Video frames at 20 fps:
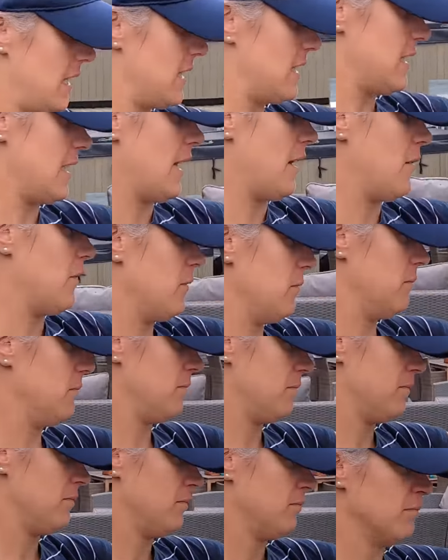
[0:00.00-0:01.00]
it is now,
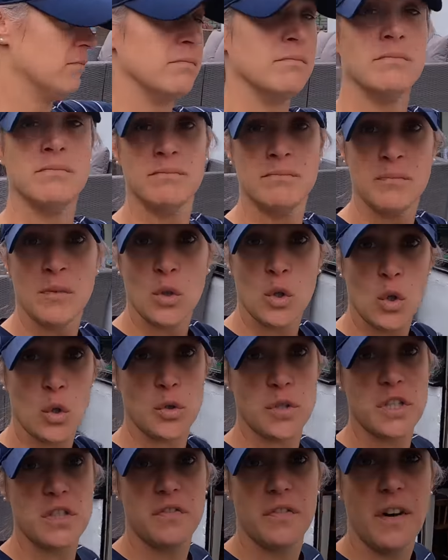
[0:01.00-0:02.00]

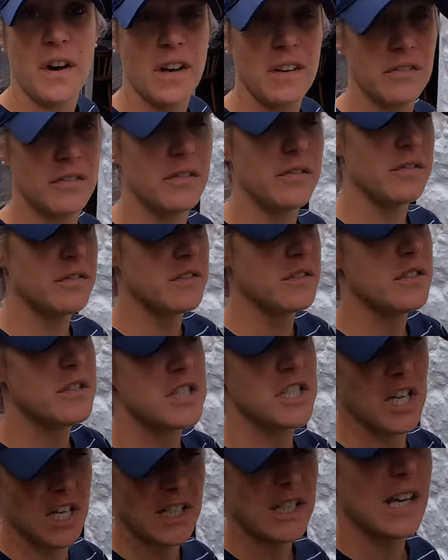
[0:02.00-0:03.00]
4:45 on
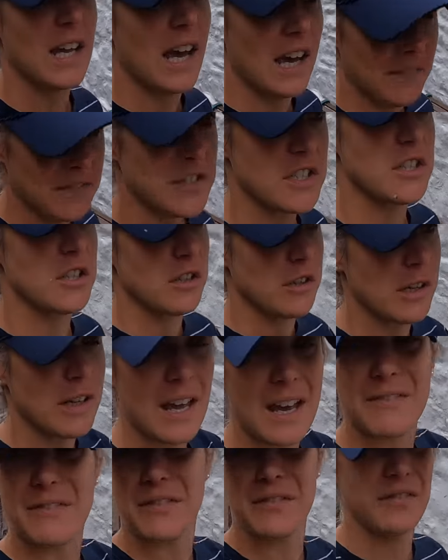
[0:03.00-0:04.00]
Sunday afternoon,
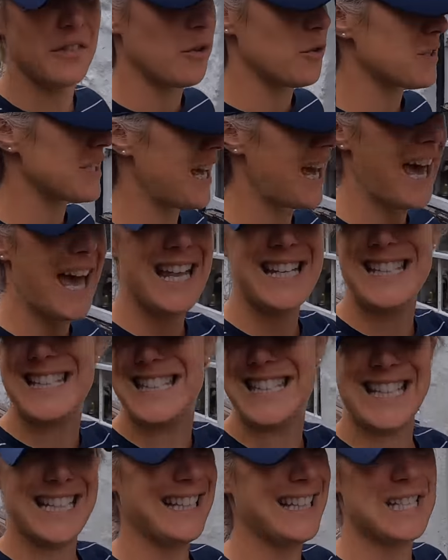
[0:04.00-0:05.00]
and I haven't vlogged
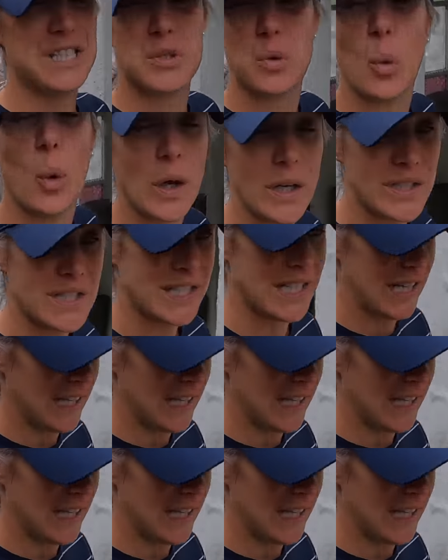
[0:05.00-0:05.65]
diddly squat